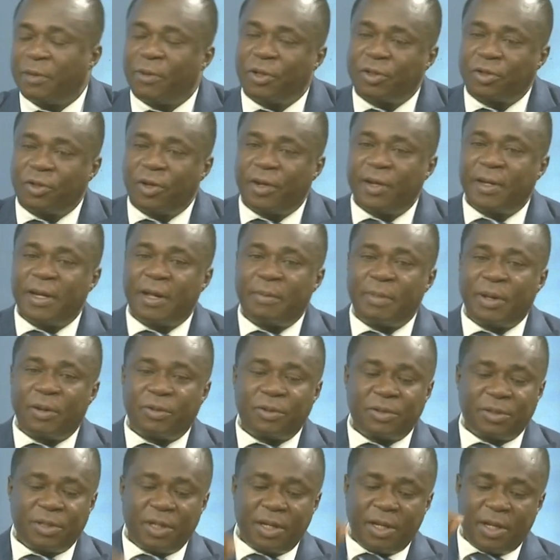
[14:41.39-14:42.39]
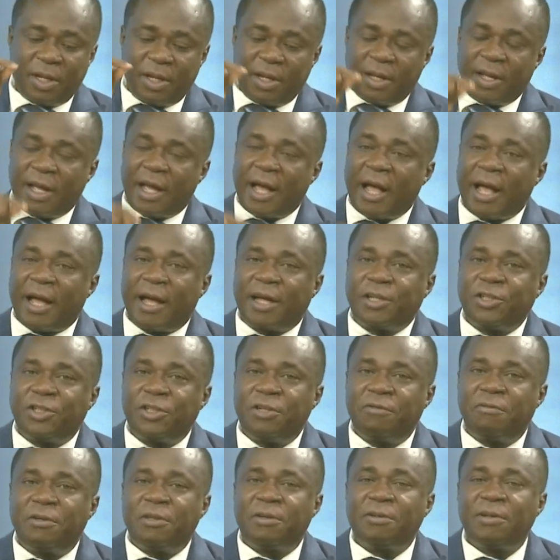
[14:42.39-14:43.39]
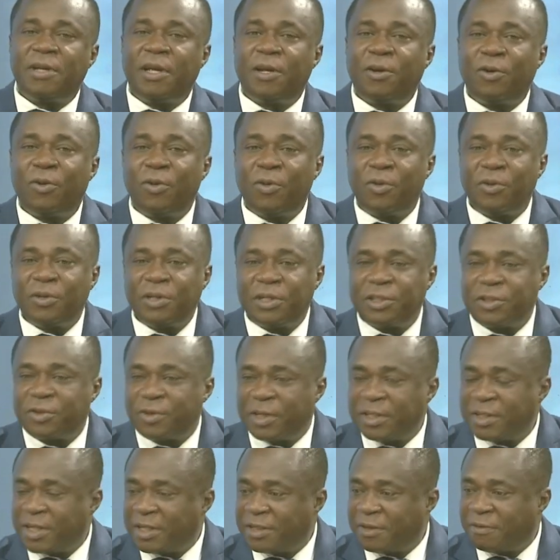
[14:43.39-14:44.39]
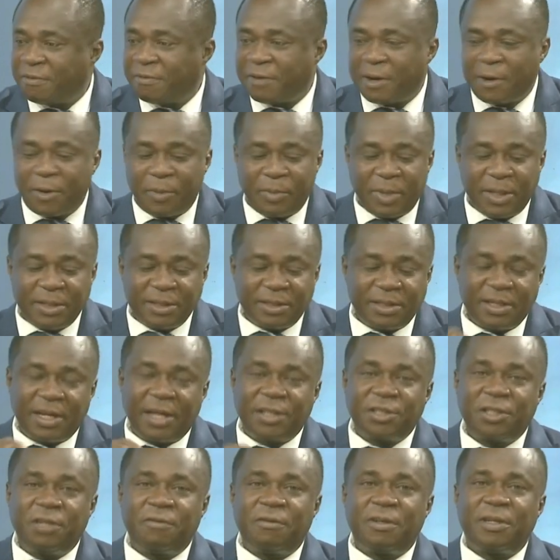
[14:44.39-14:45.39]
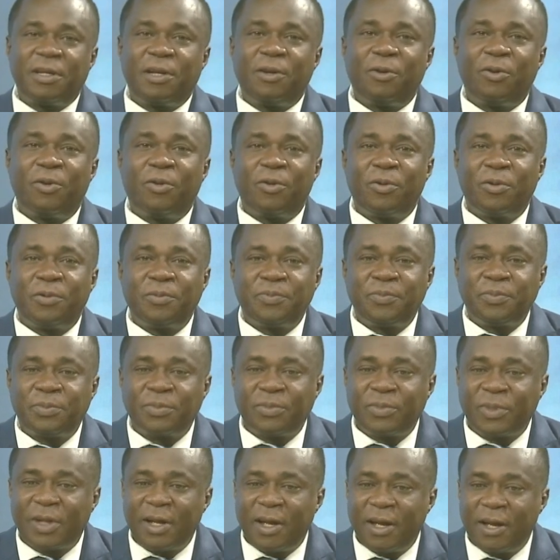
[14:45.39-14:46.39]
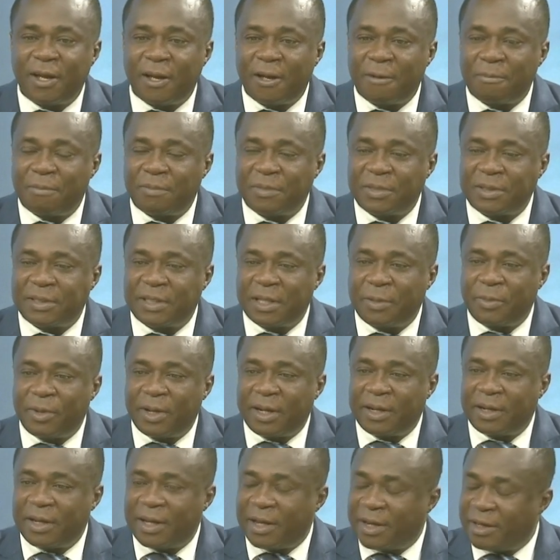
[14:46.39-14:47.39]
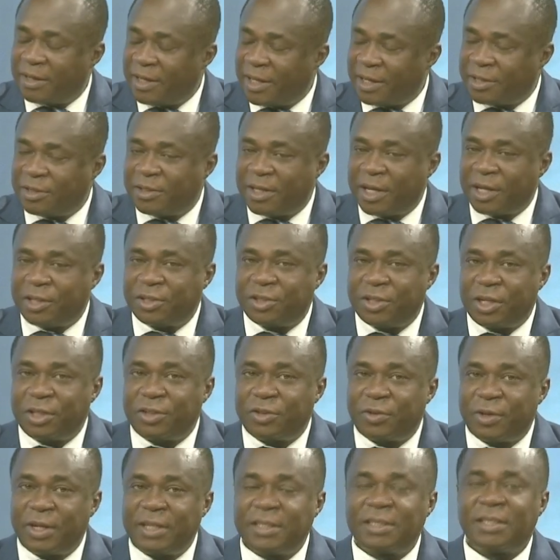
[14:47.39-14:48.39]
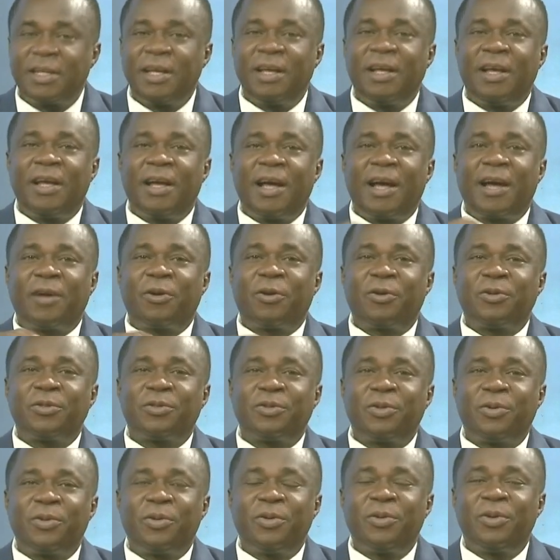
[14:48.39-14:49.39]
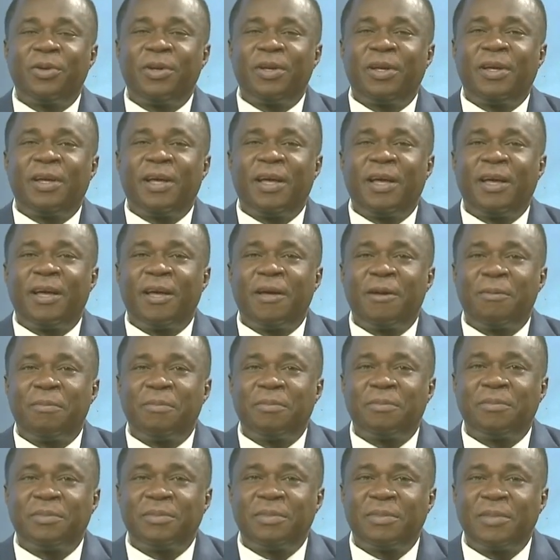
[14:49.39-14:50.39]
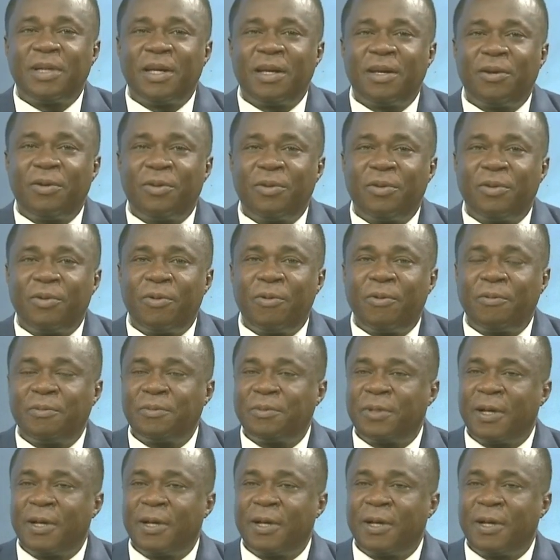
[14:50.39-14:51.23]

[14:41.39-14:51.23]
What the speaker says: He was talking about achieving a low interest rate environment, achieving a low stable exchange rate, and also a low